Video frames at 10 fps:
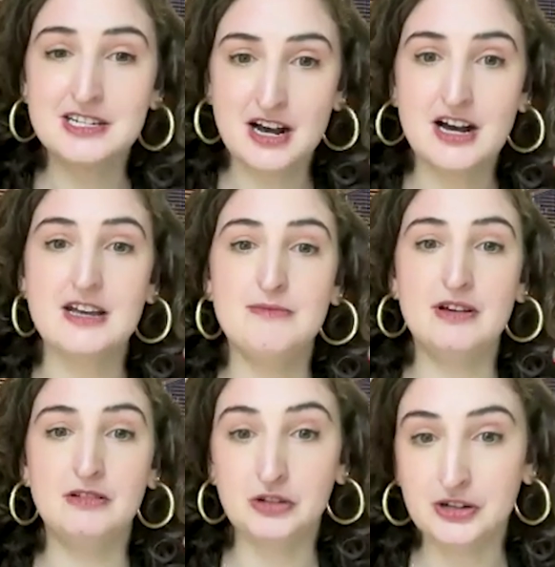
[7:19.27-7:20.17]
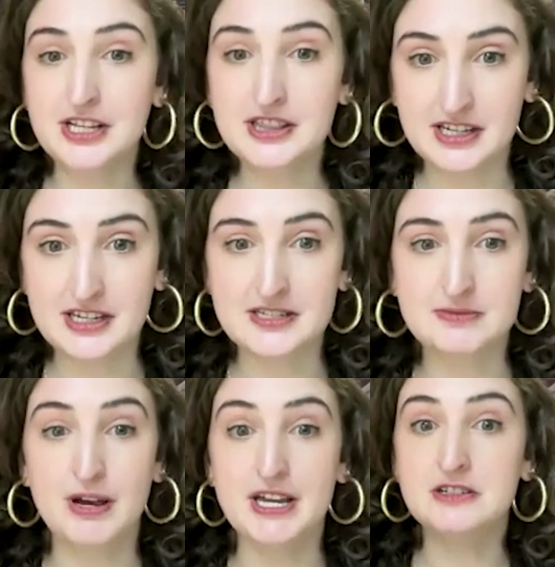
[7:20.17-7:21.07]
time learning things
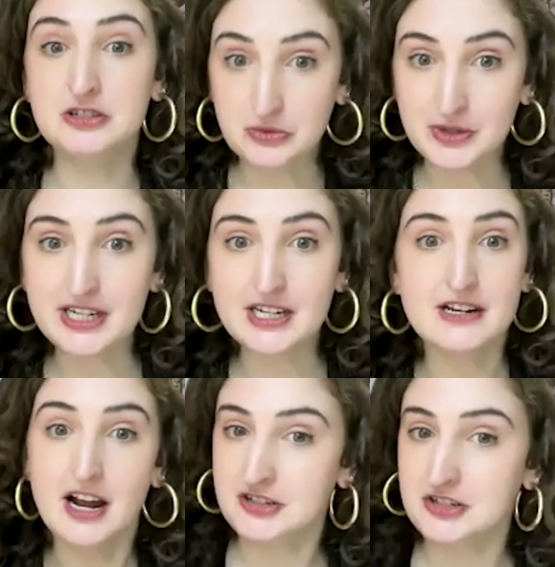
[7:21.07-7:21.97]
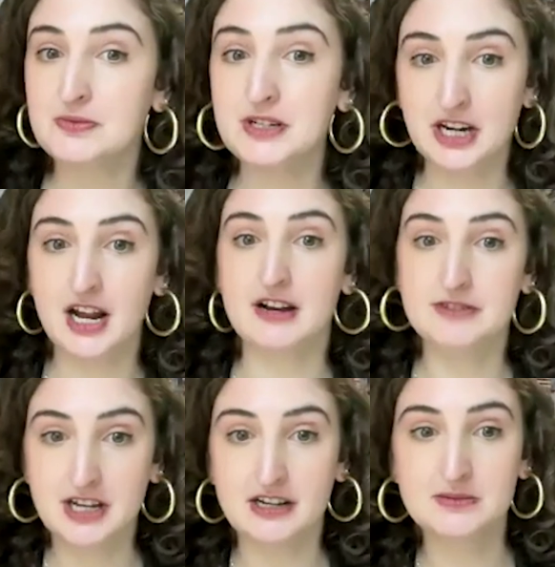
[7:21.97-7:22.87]
by doing and not just reading out of a
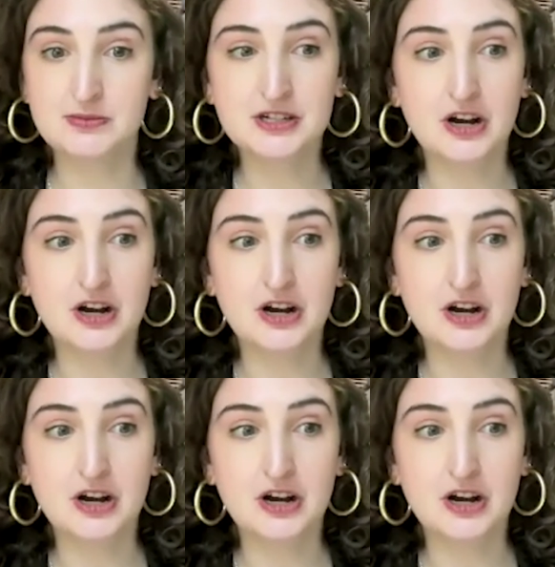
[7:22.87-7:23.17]
textbook?